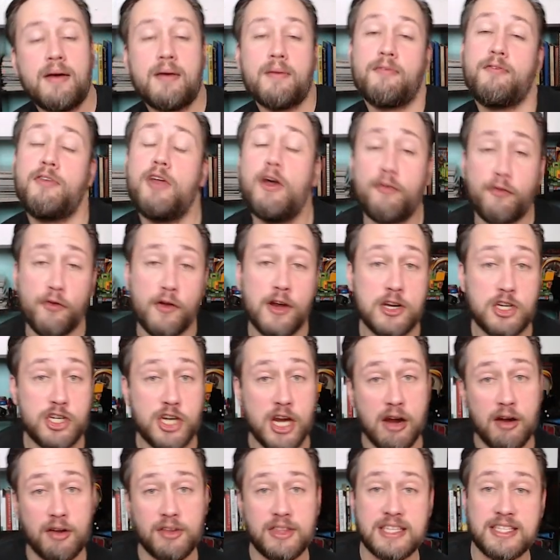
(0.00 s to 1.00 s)
feel free to
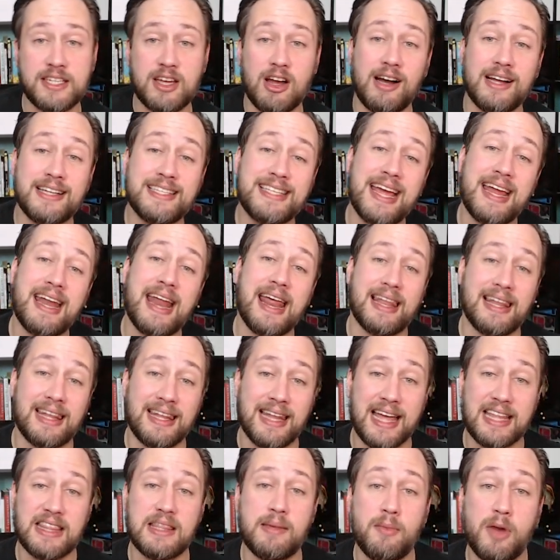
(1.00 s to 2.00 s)
share out this content and
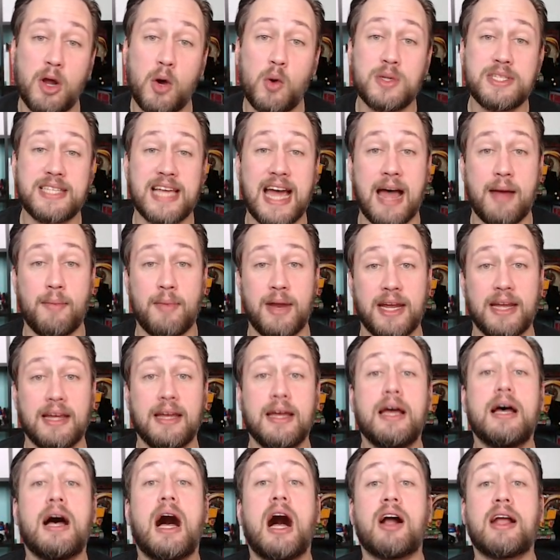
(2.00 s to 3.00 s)
let them know what's happening. I'll